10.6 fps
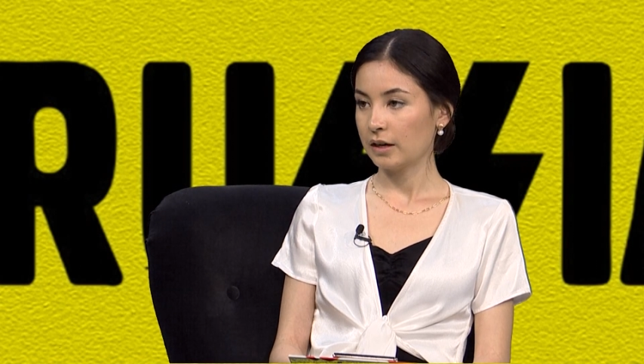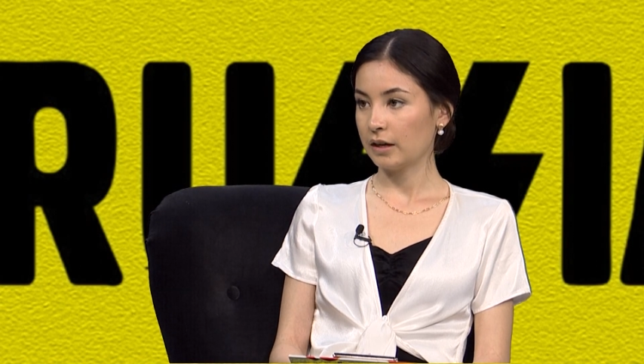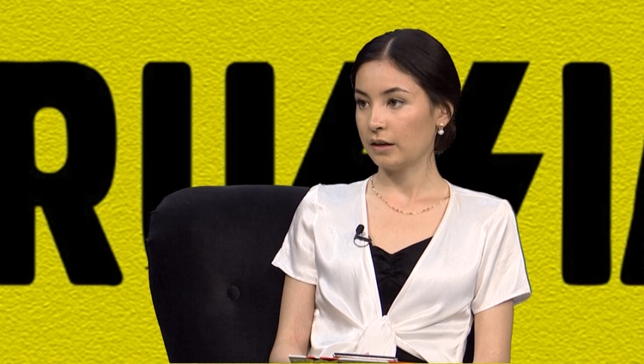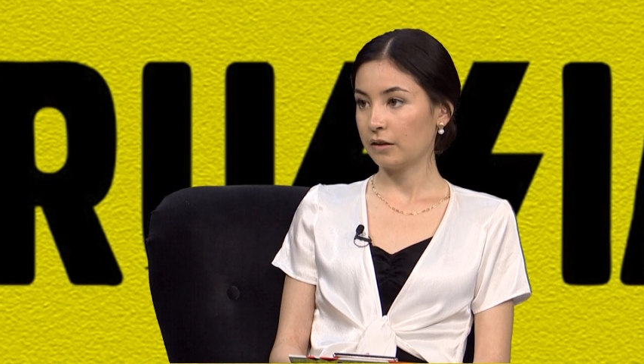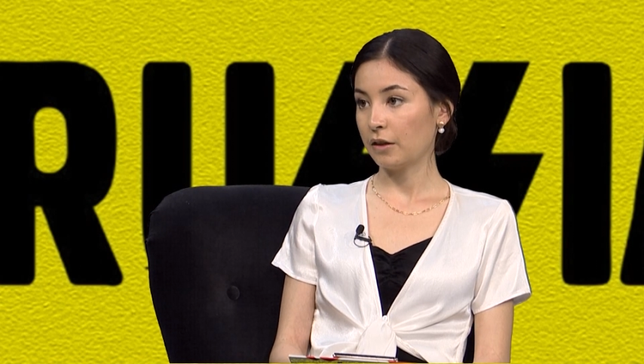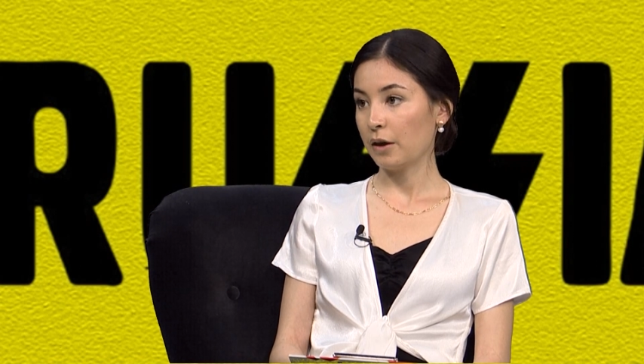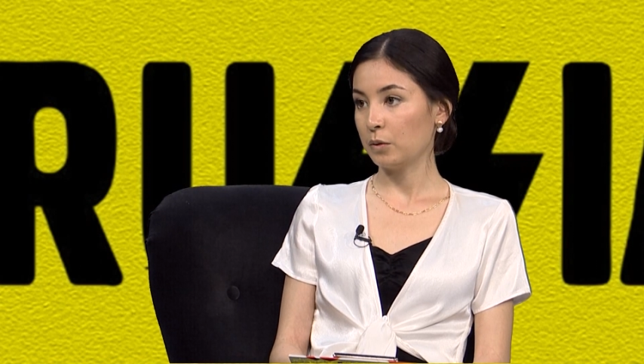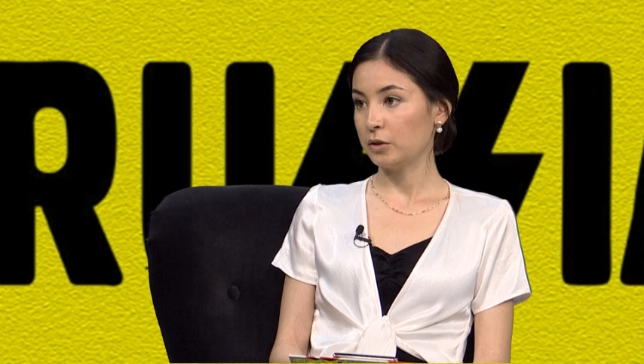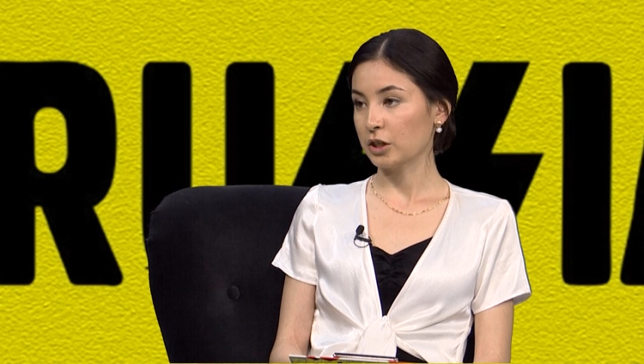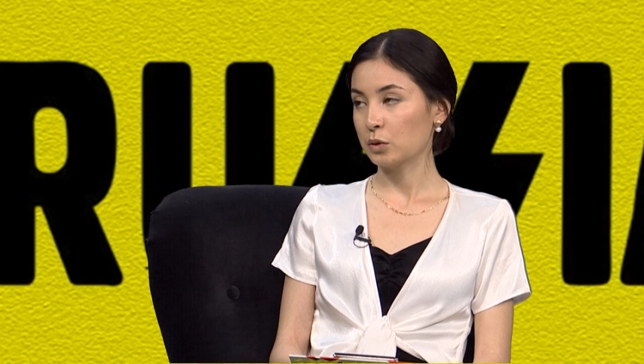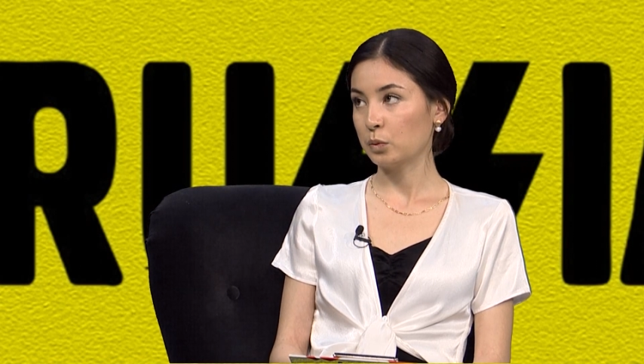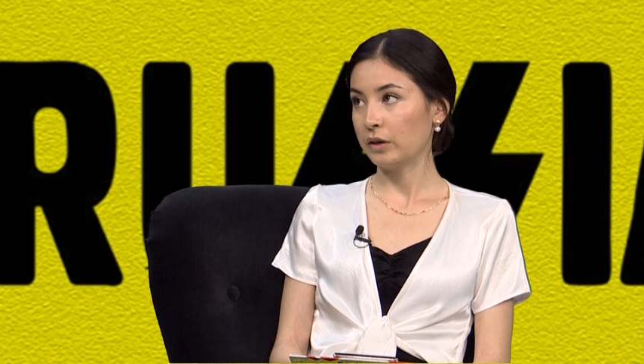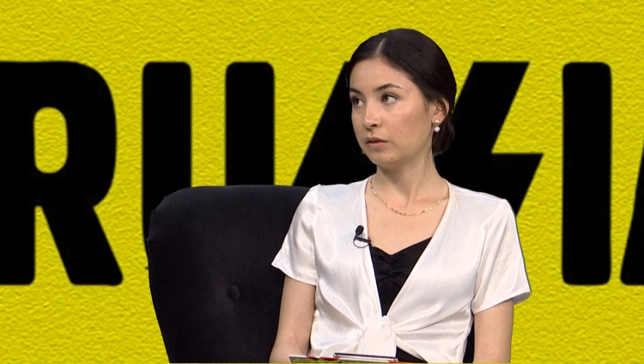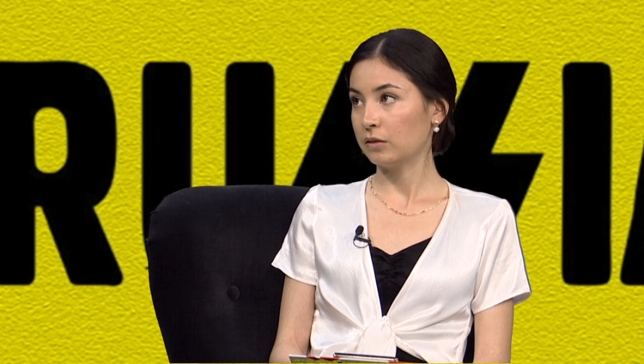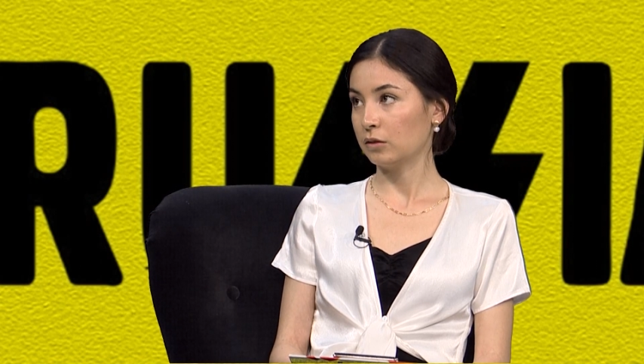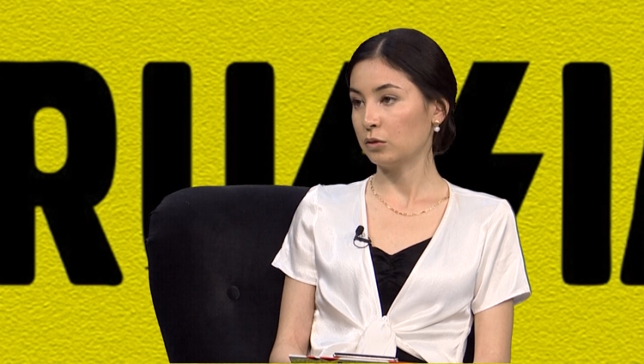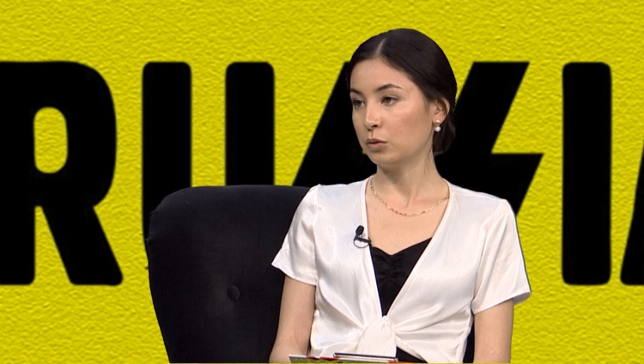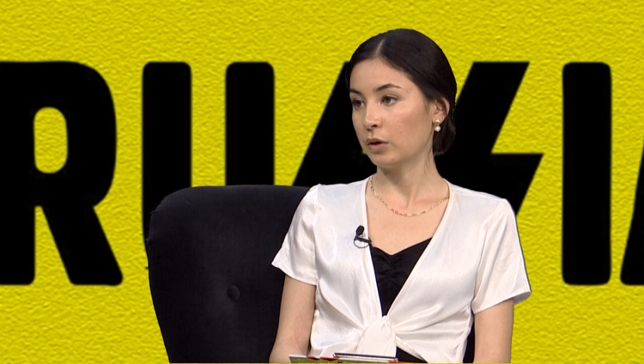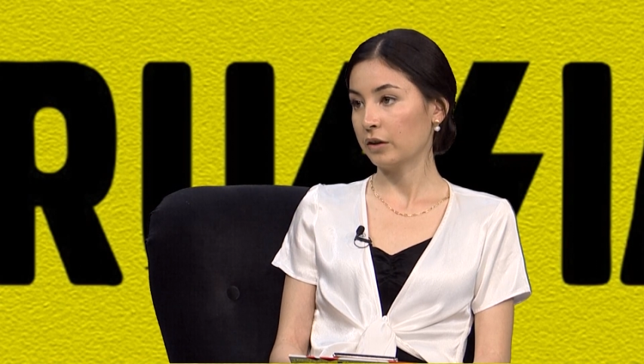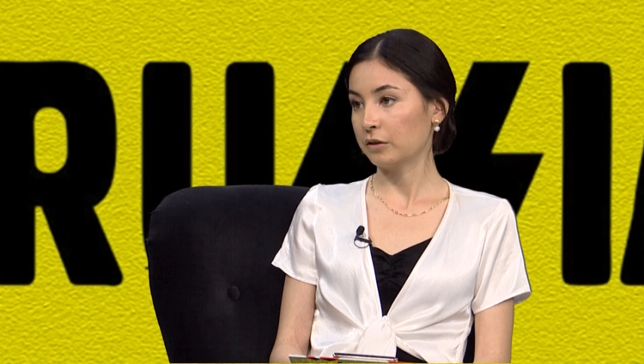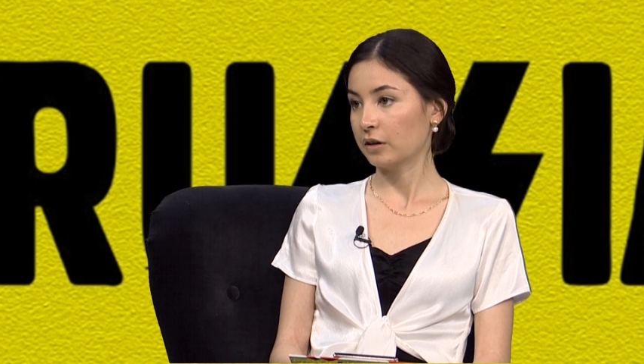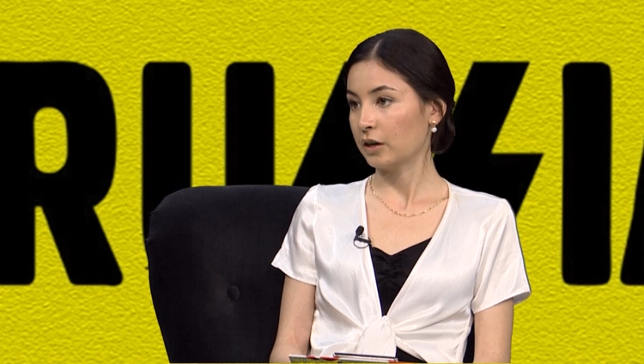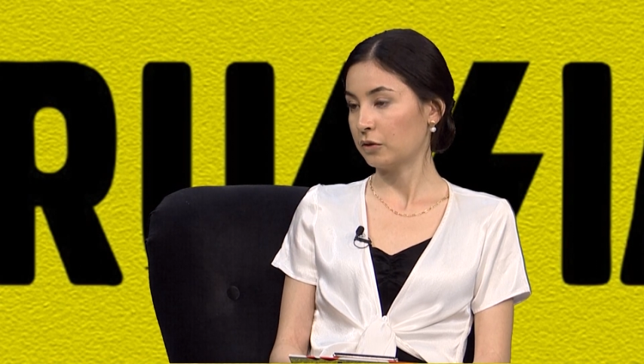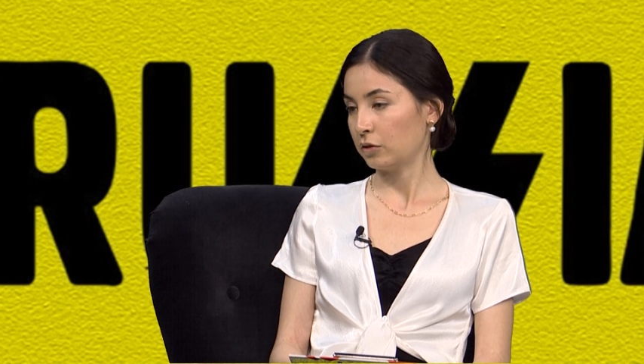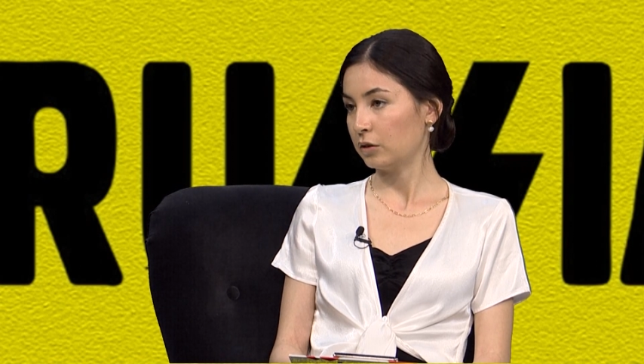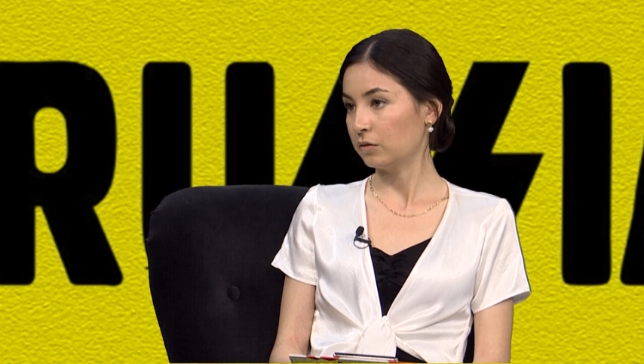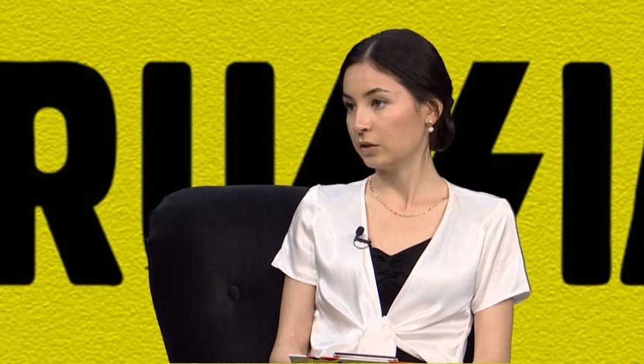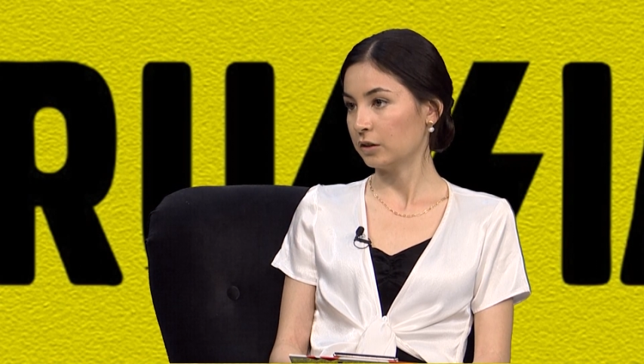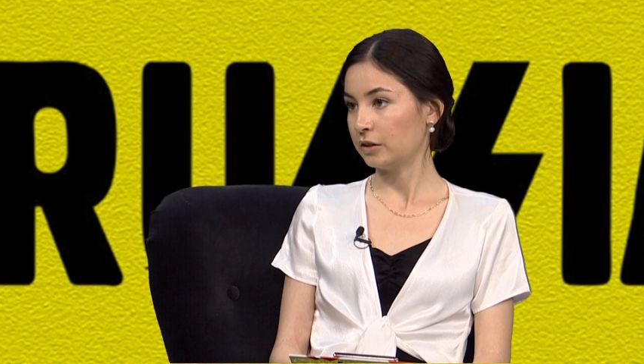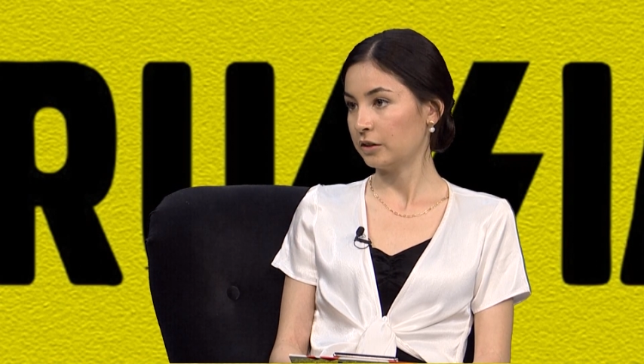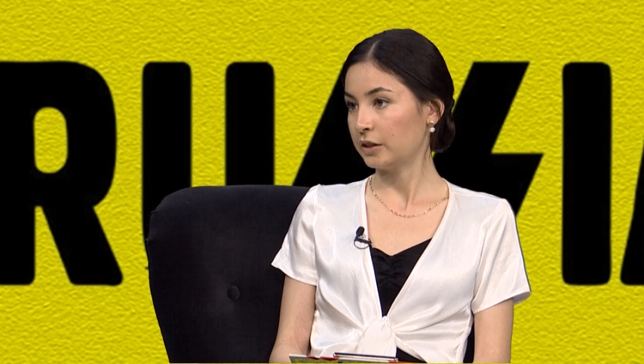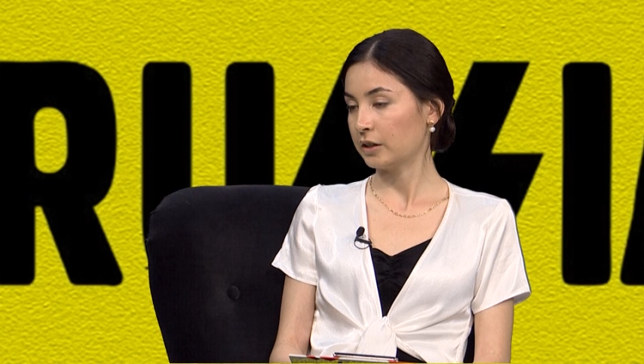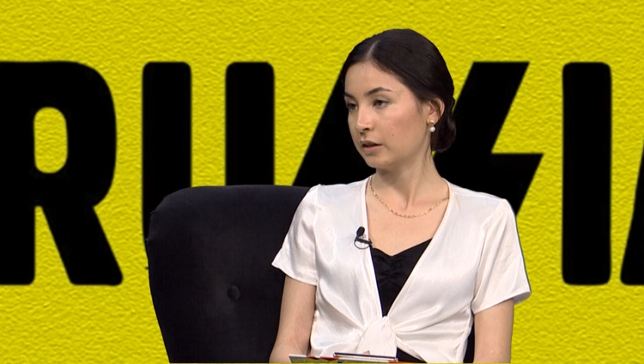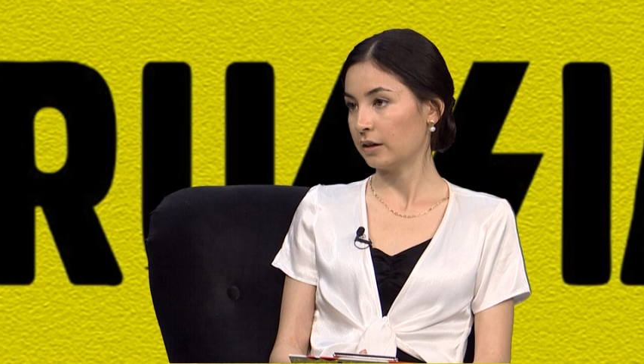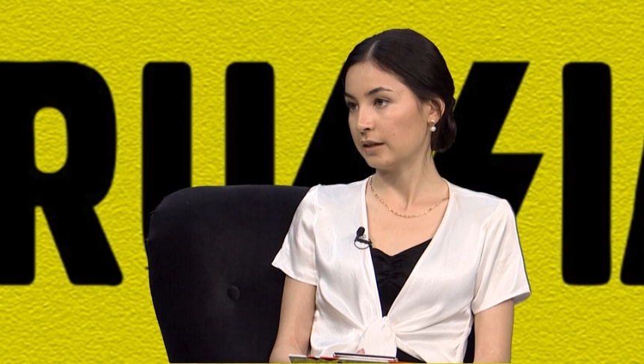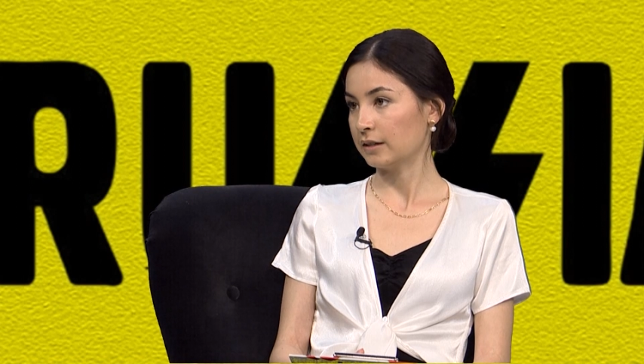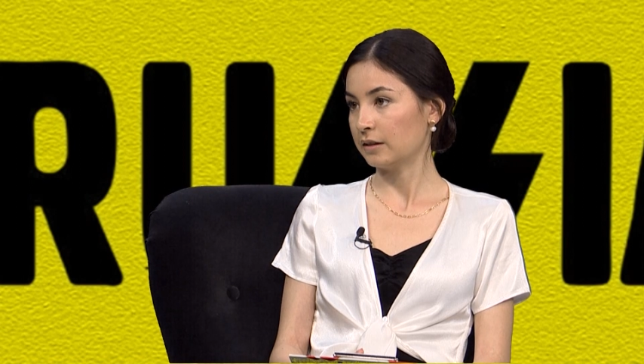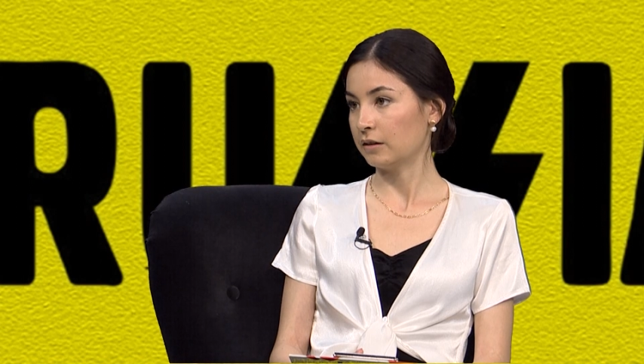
and they just went to, to other country to volunteer as